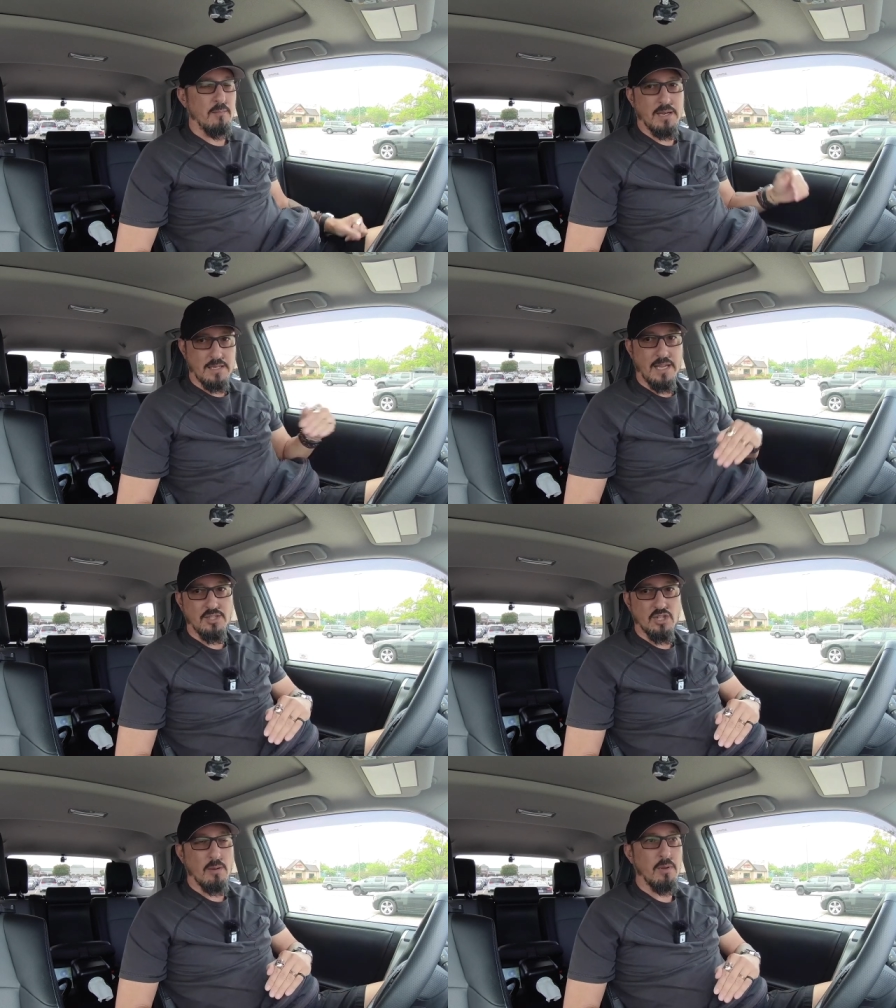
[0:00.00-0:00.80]
my
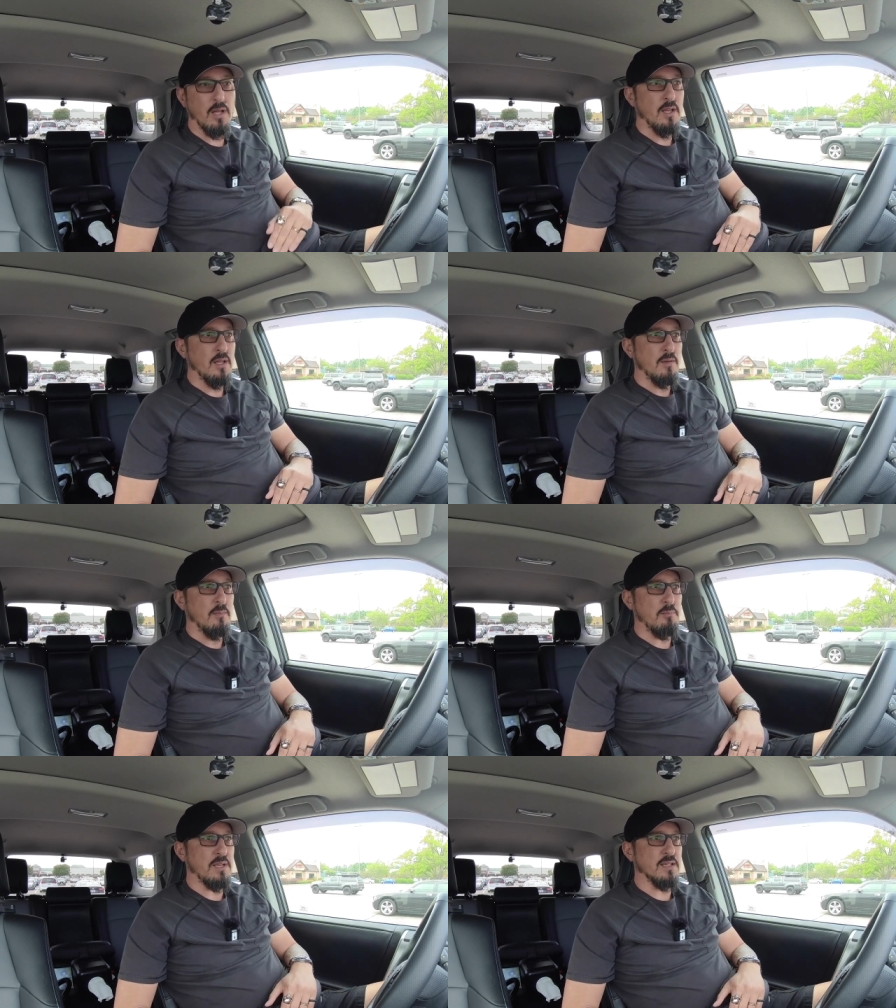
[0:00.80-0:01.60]
day job,
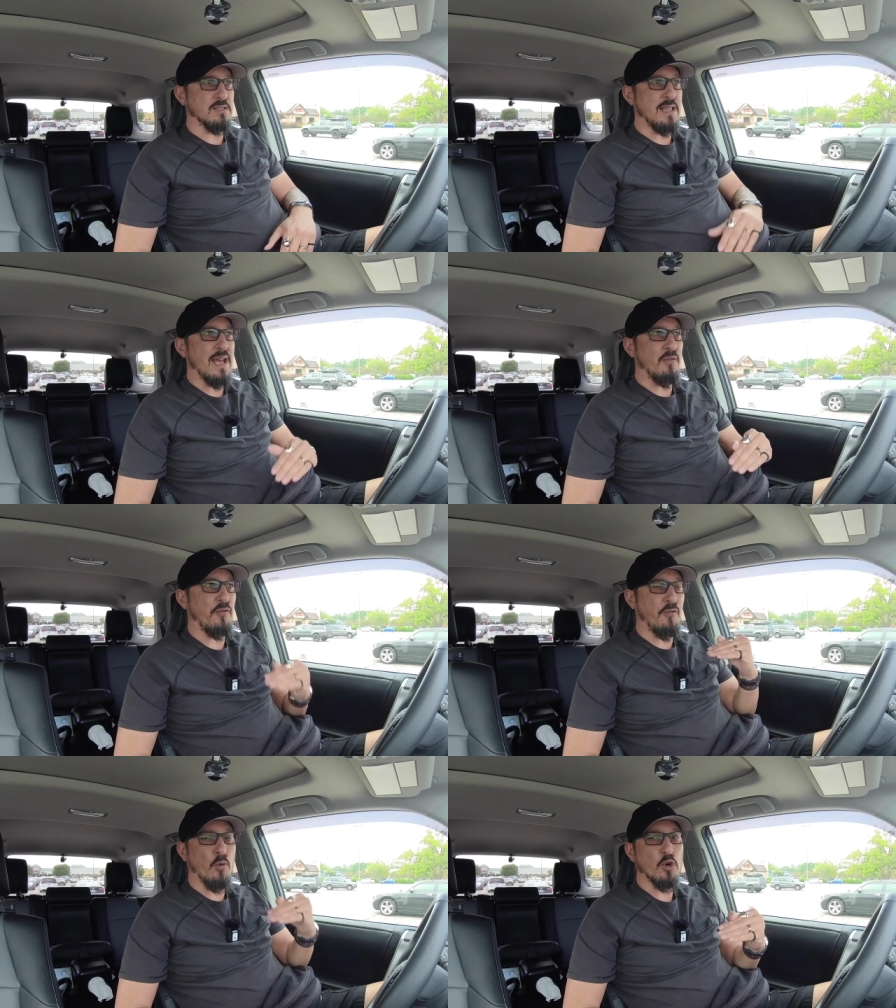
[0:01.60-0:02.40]
because that
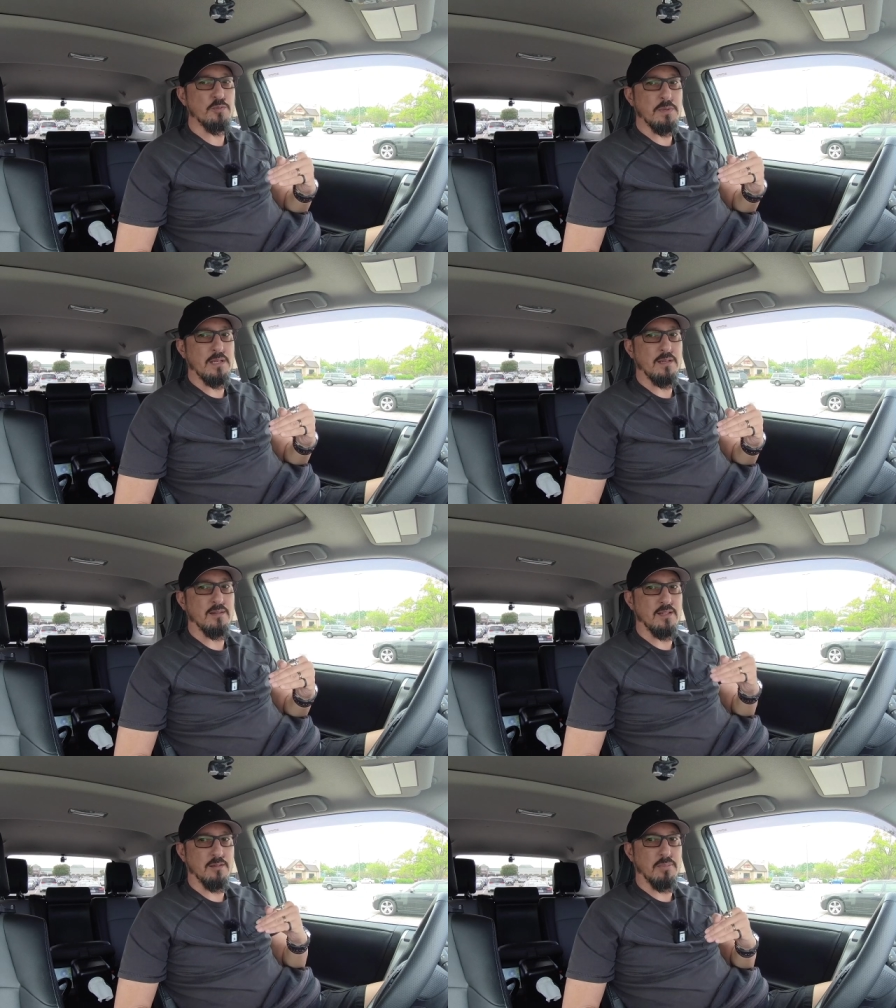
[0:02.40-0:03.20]
affords me
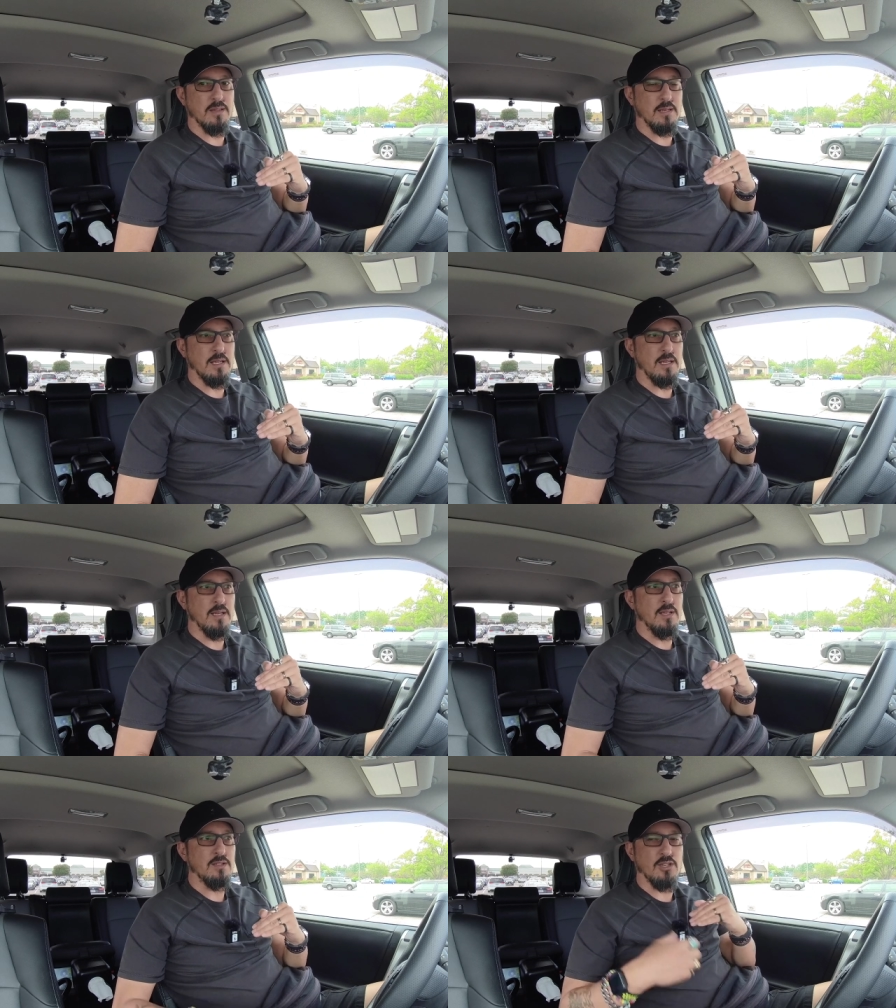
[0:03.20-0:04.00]
the
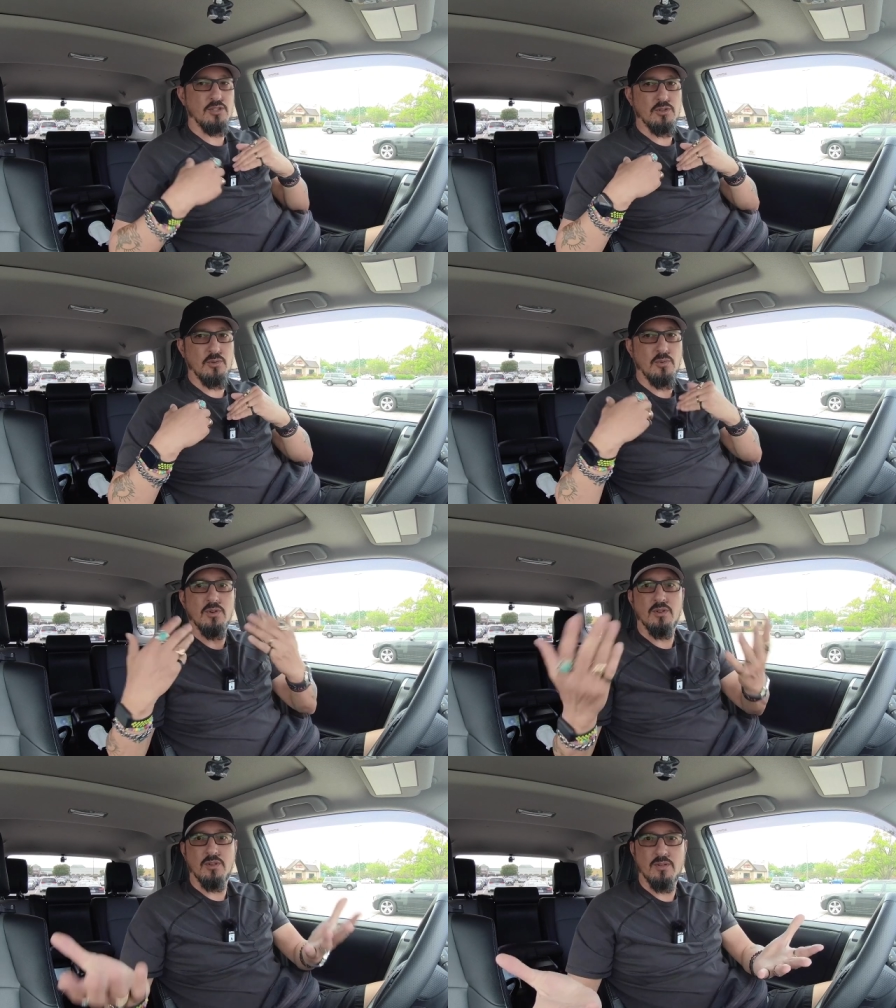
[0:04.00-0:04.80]
ability to do
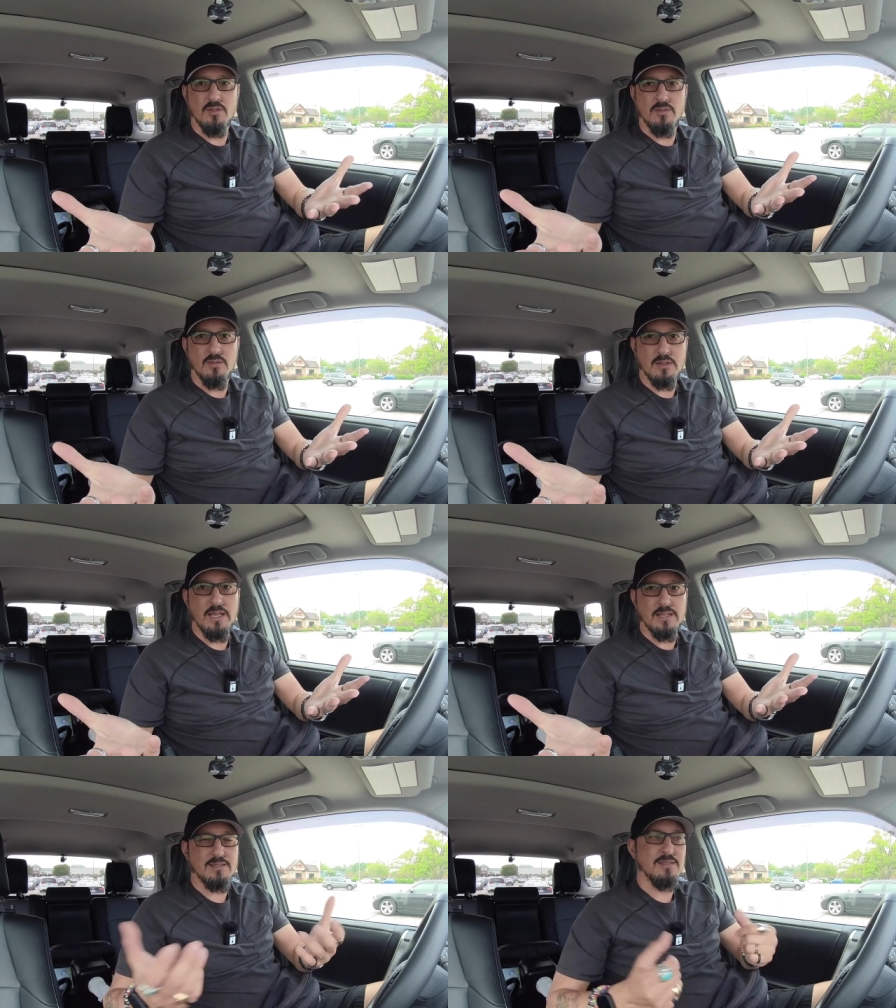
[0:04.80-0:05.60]

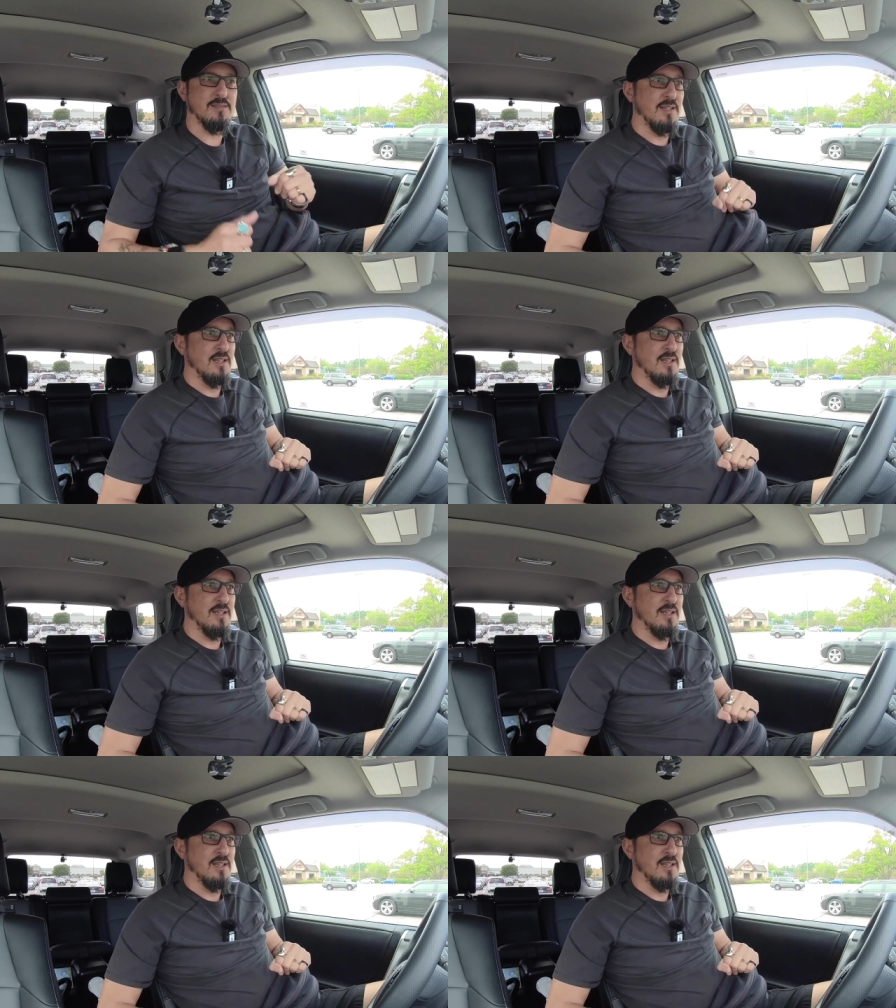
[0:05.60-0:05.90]
this,